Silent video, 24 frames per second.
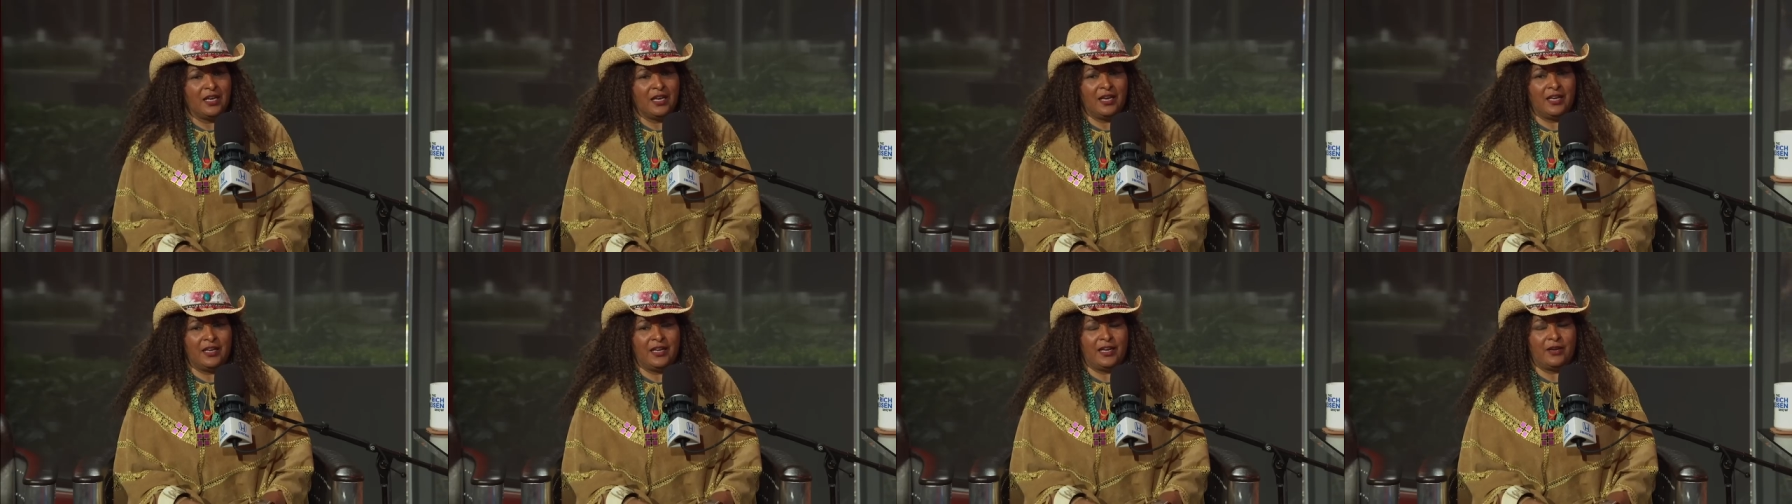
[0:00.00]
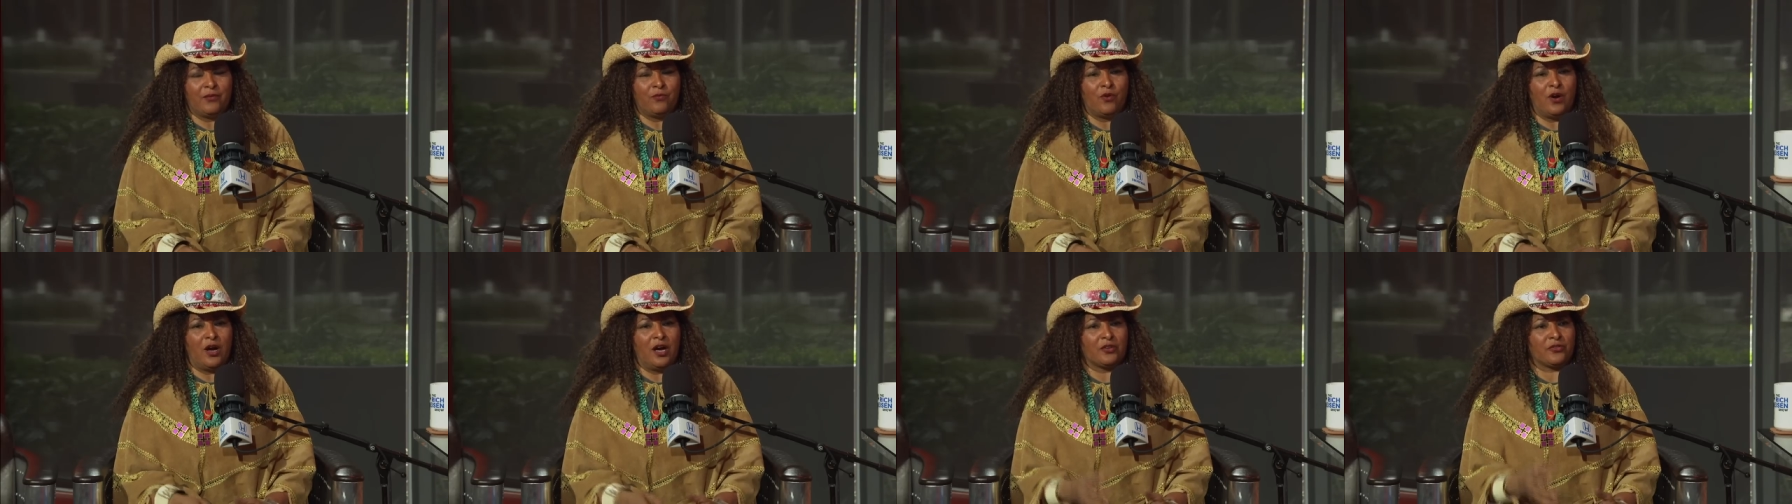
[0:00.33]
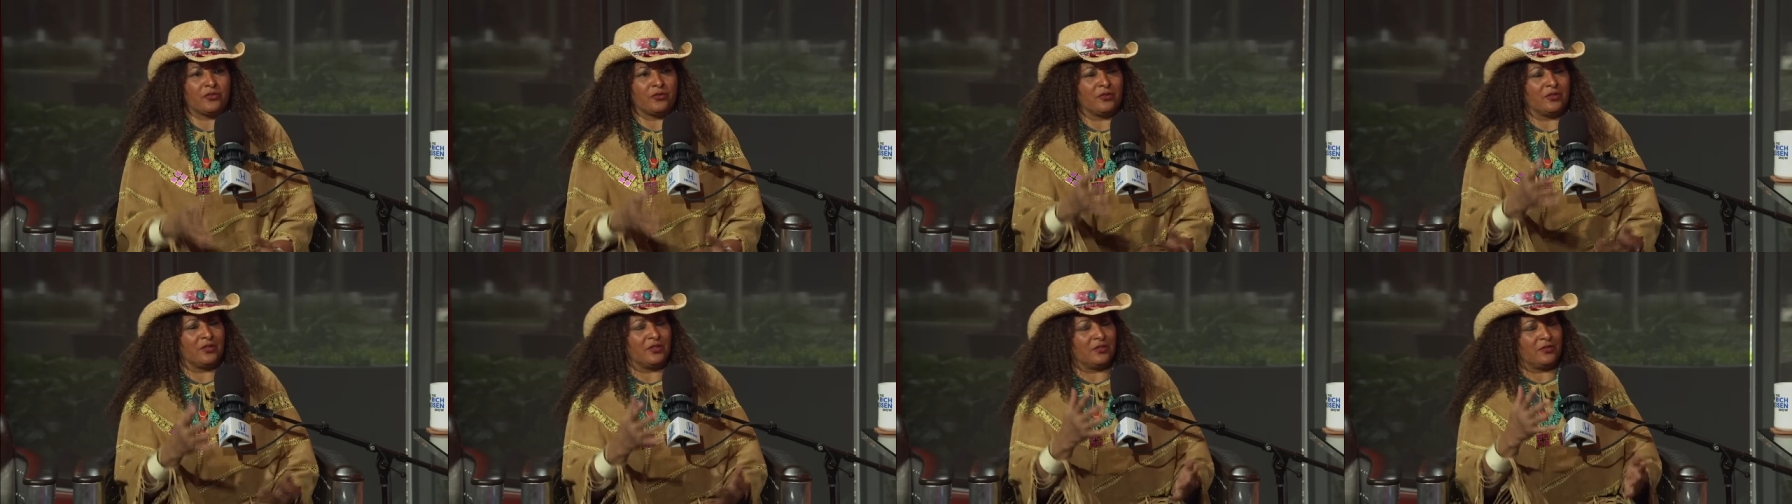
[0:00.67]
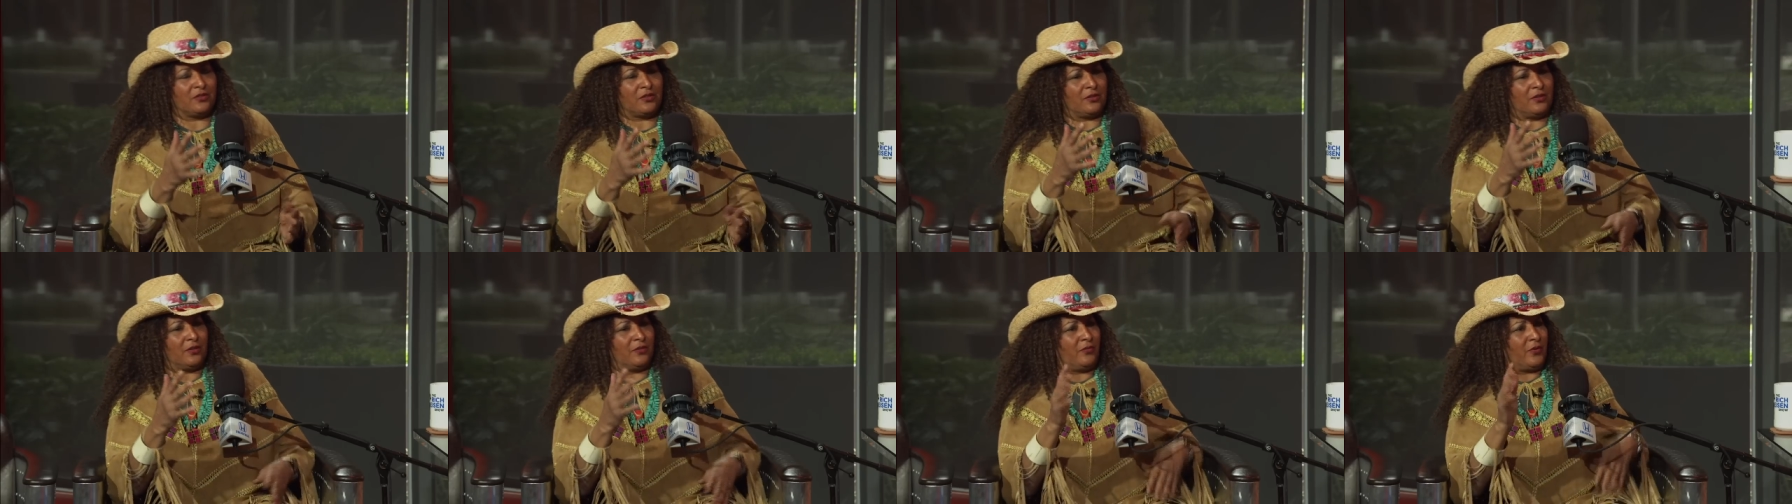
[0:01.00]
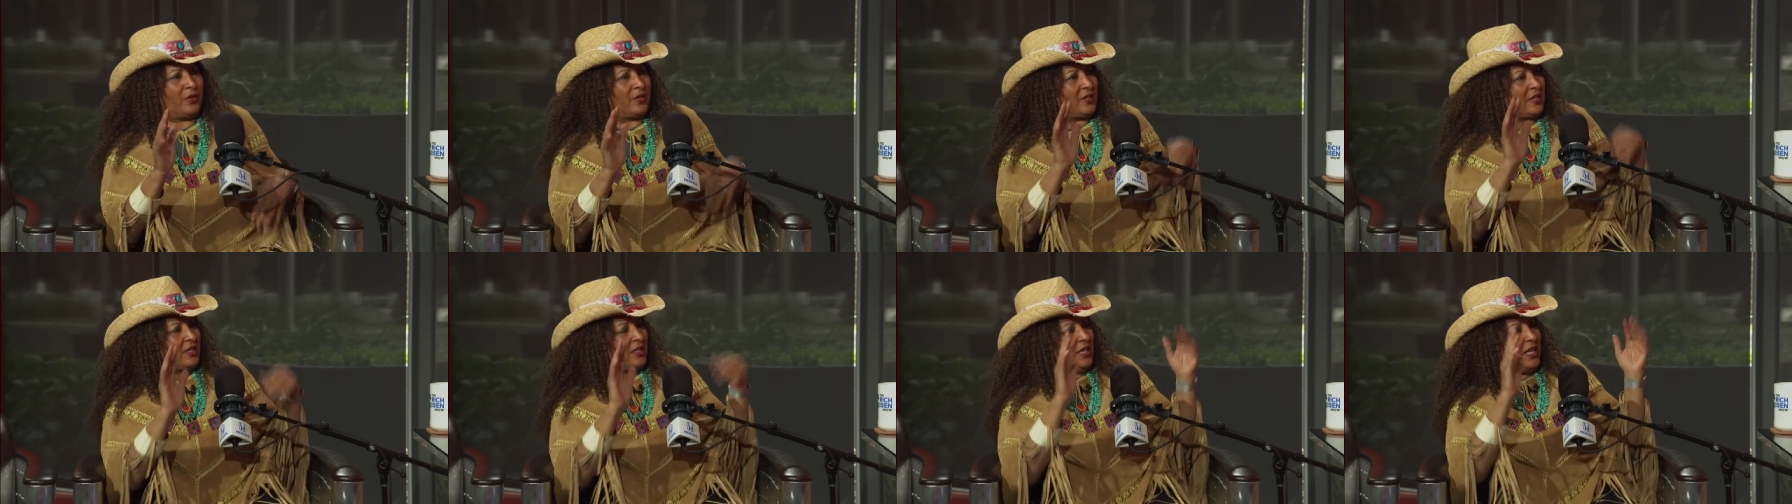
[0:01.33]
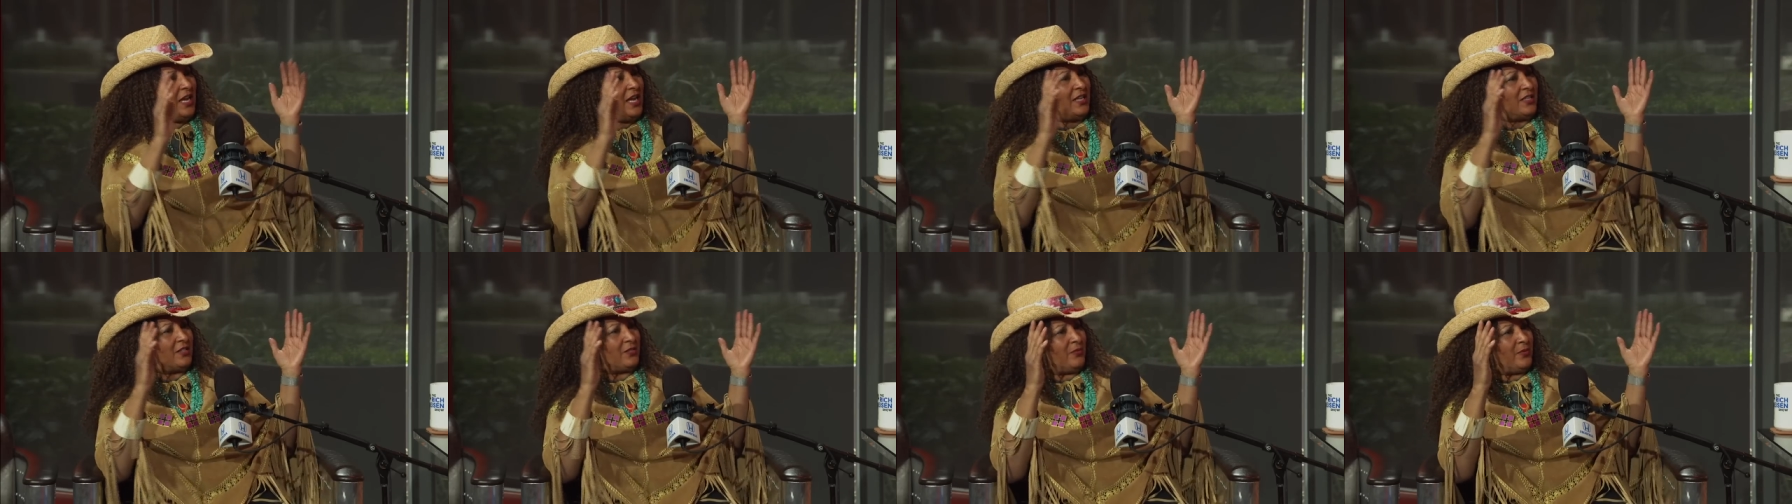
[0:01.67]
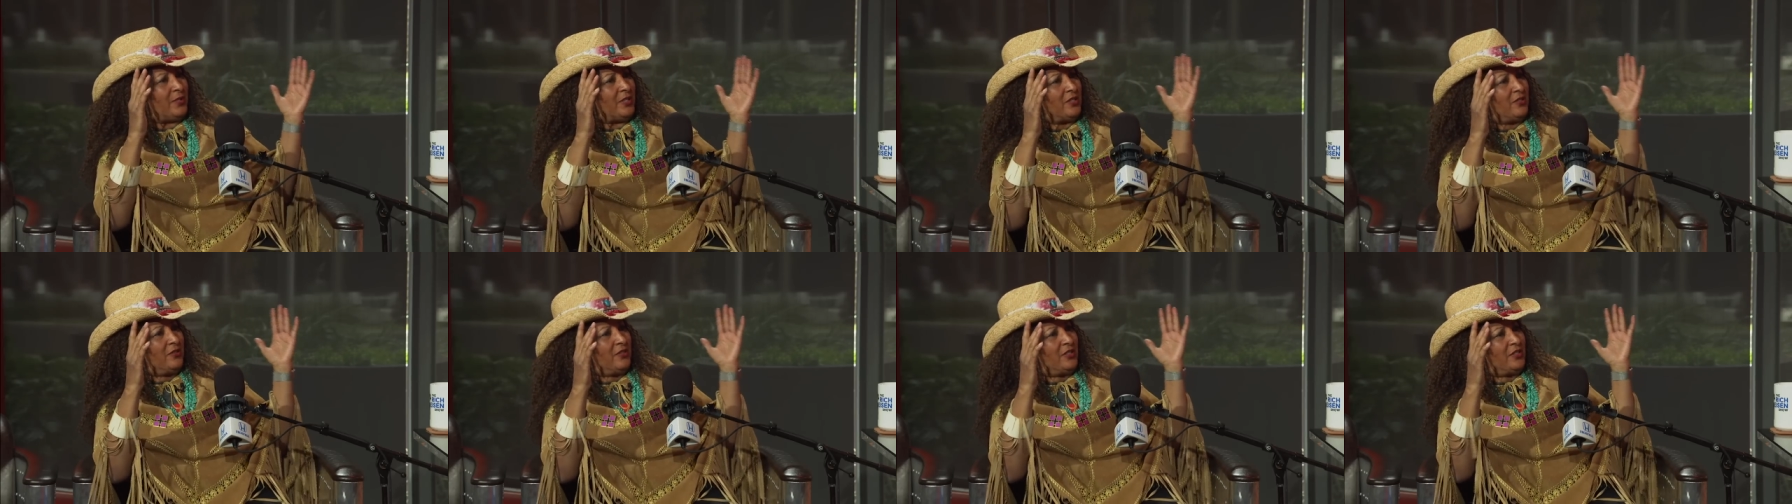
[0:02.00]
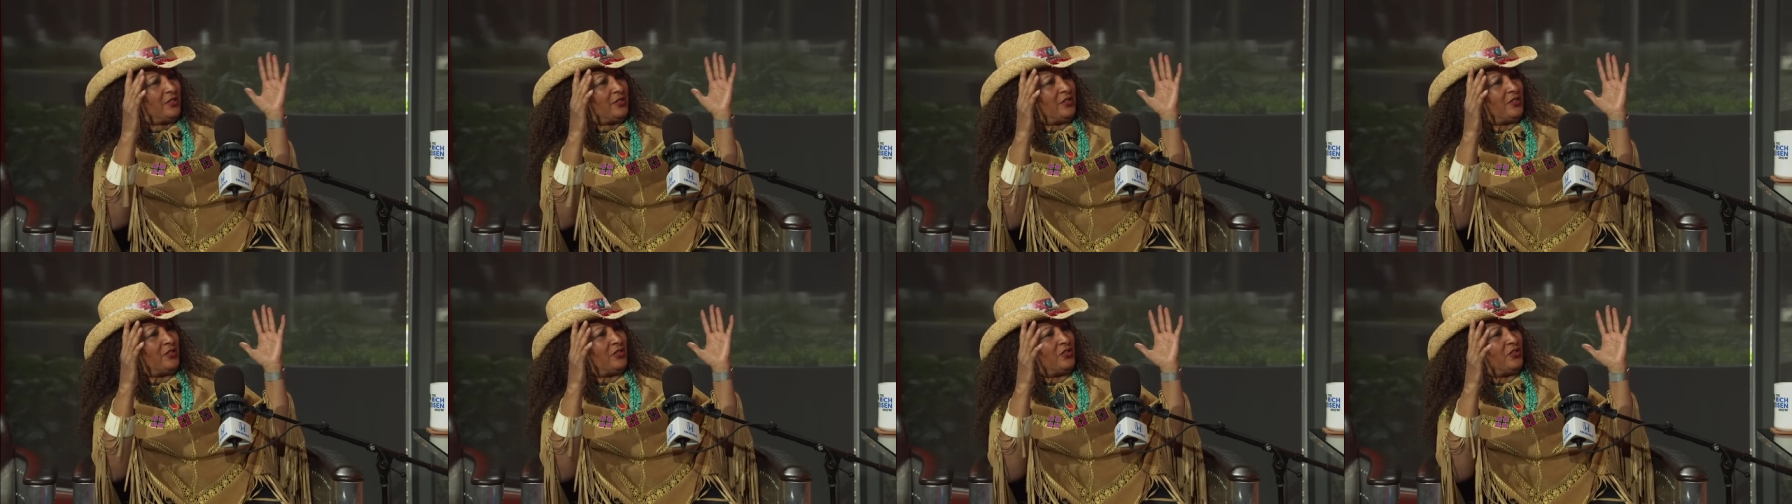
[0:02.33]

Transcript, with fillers: And I walk through where the glass window is to the